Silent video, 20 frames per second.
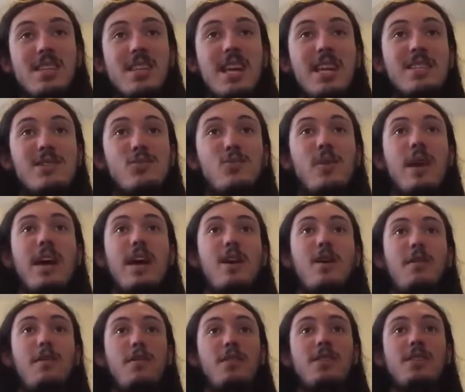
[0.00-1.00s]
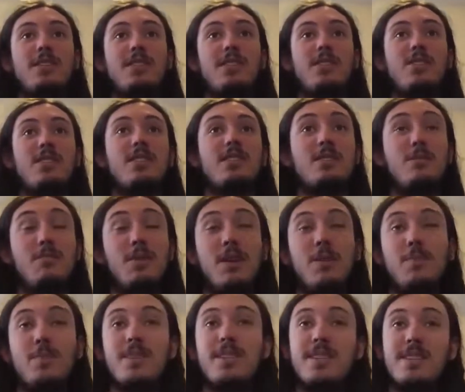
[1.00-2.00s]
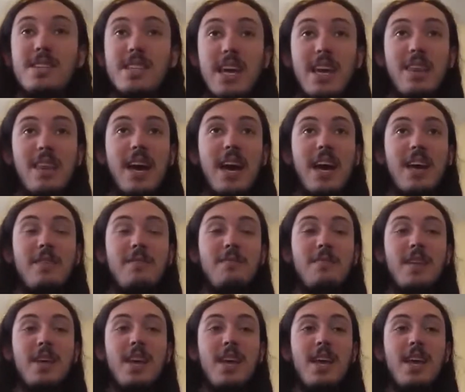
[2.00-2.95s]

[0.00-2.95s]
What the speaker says: And that's rare for a series to be able to say that.